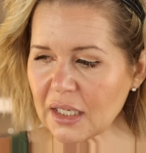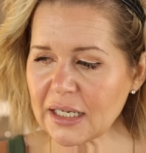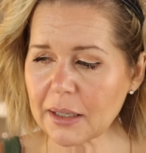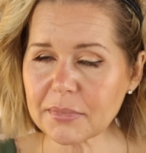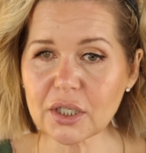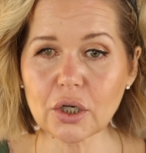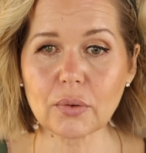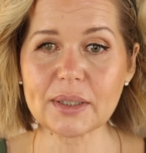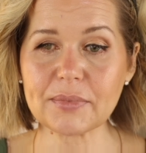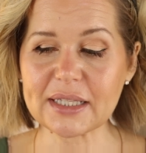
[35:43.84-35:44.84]
Now I'm going to
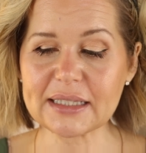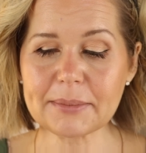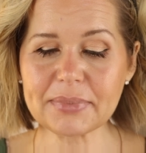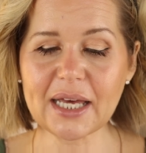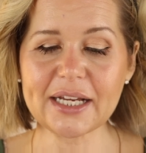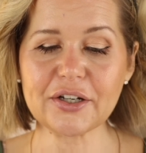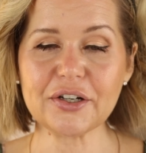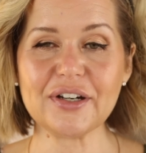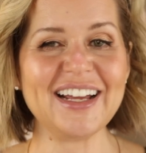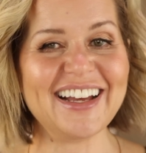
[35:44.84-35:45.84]
go in with a lip
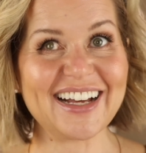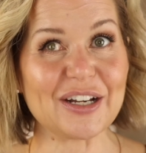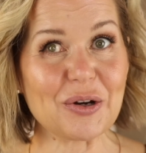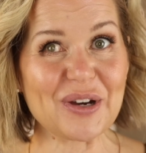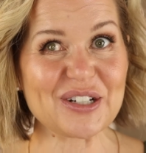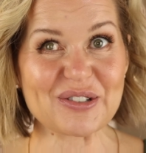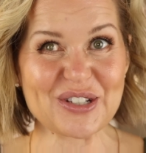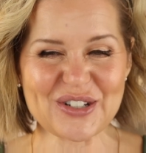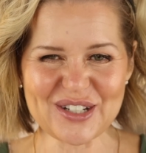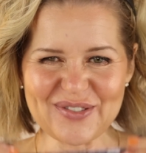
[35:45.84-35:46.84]
liner. I know I don't
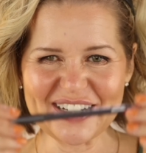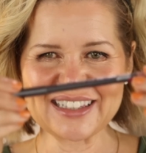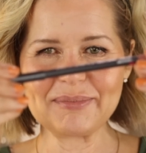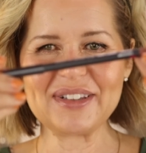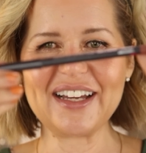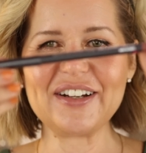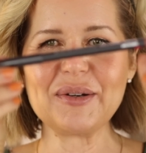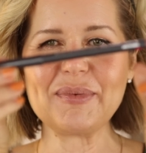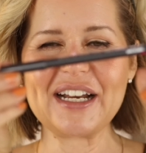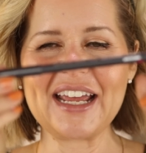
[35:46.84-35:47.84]
usually wear lip liner,
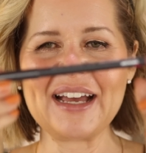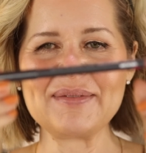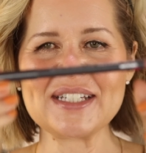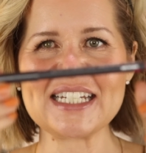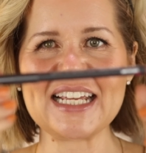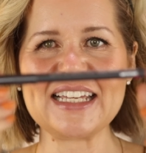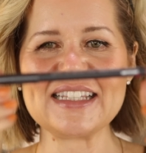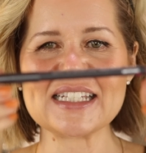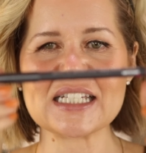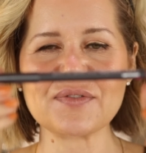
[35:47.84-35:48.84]
but I am today, and
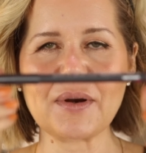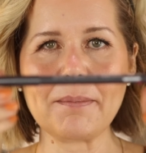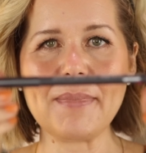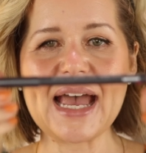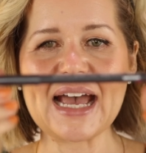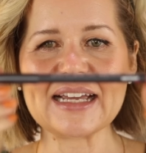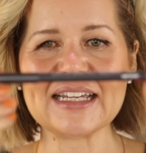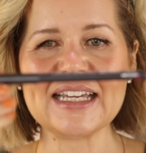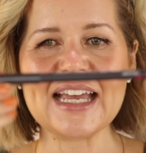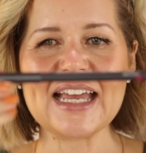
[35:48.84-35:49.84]
this is from
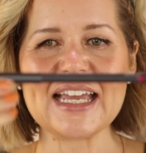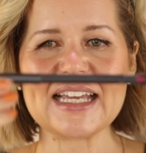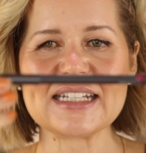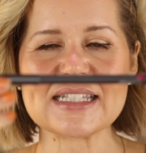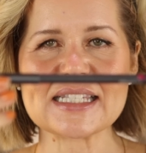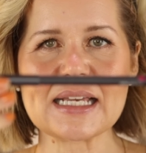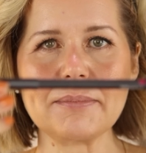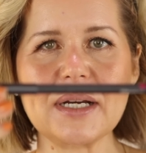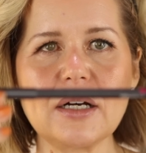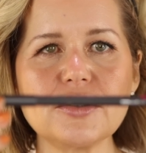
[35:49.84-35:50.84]
MAC. It's
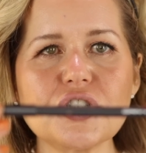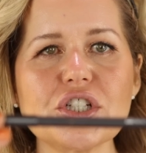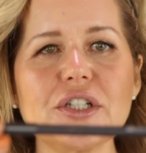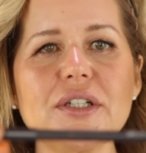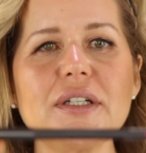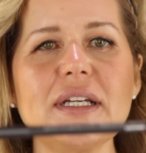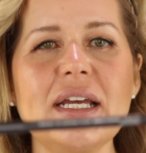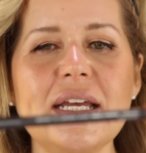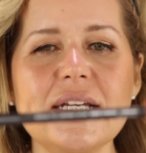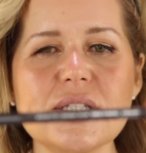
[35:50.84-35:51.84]
Subculture.
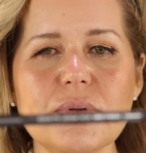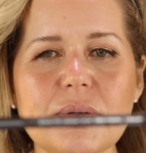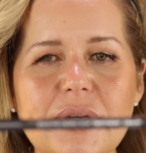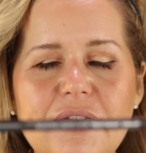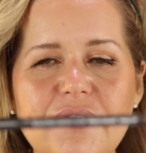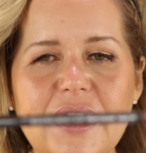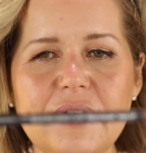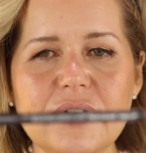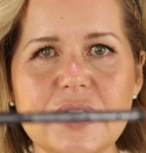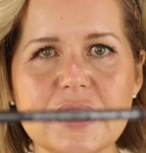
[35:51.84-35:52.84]
It's one of my
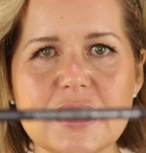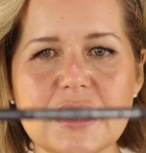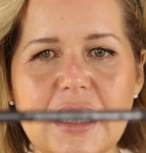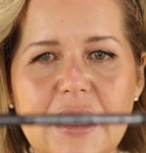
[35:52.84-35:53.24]
favorite